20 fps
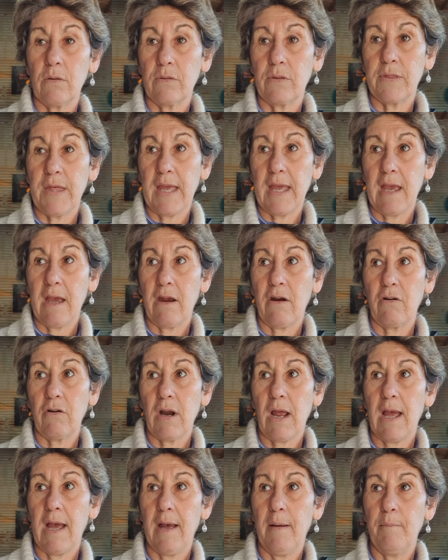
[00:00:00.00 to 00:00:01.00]
their
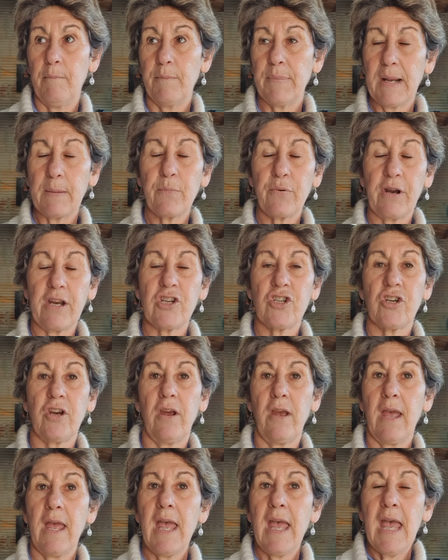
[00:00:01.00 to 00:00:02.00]
blood
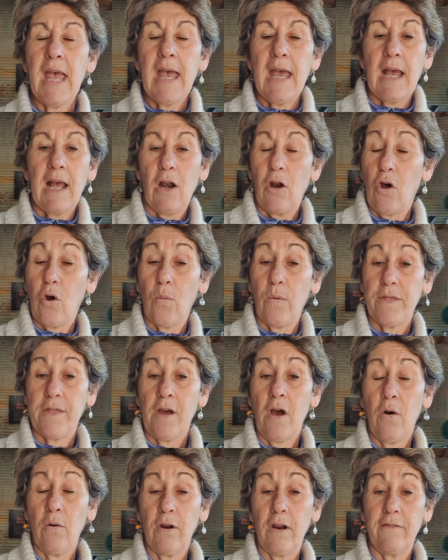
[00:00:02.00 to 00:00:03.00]
pressure, along with a
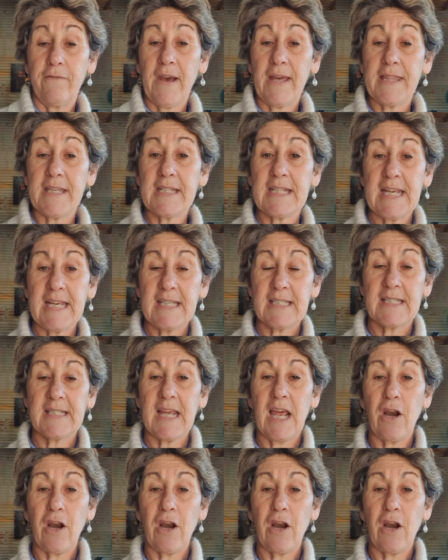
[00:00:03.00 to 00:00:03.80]
whole lot of other tests.